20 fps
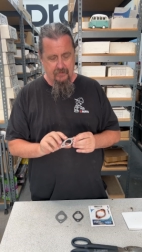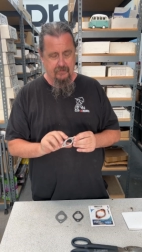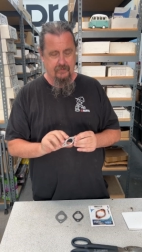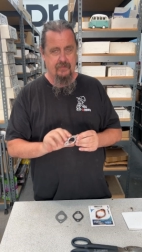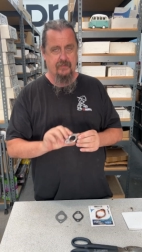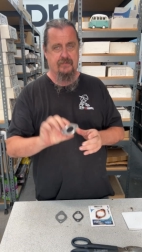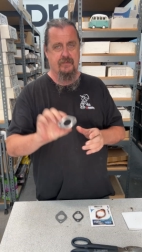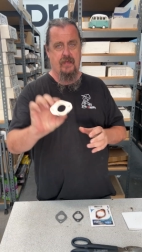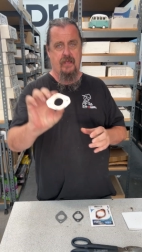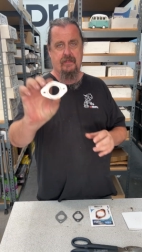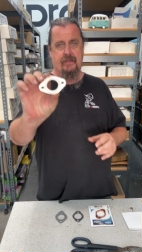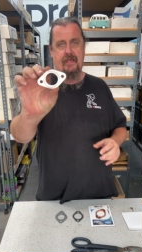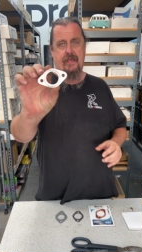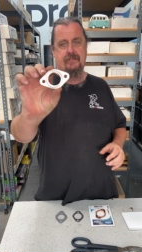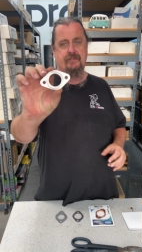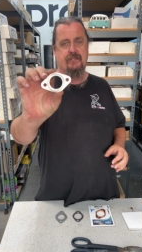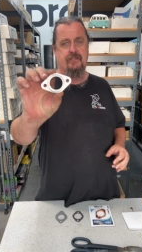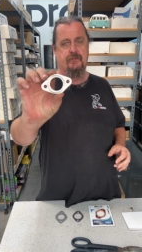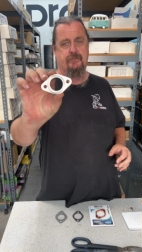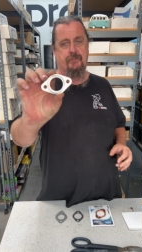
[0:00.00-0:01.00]
The stock
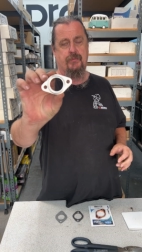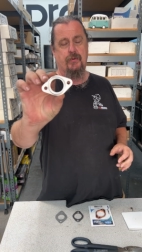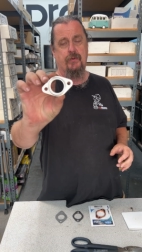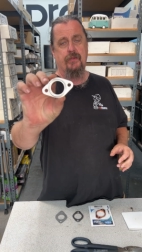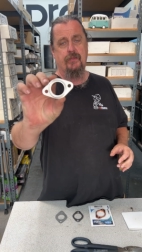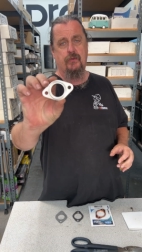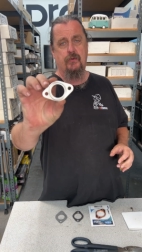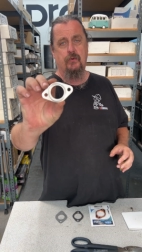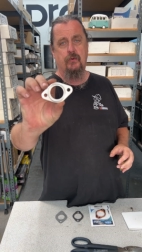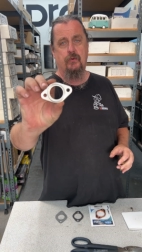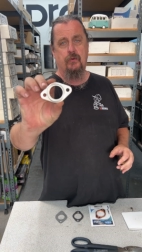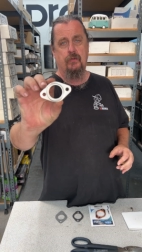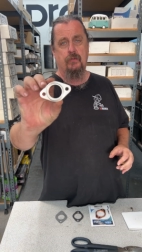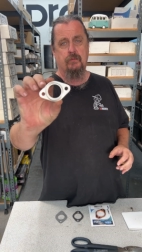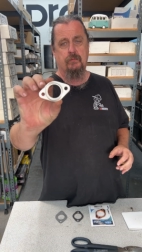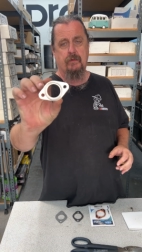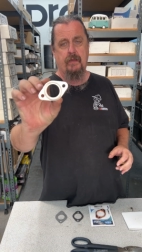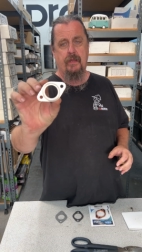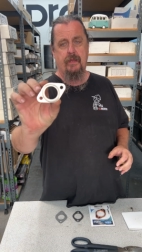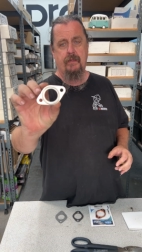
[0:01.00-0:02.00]
gasket's pretty cool,
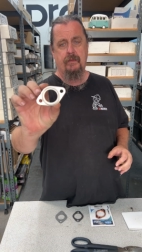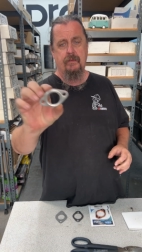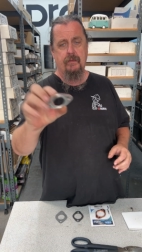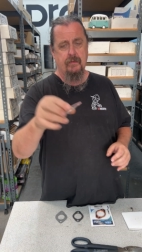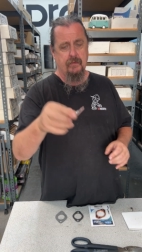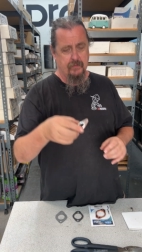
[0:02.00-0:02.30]
right?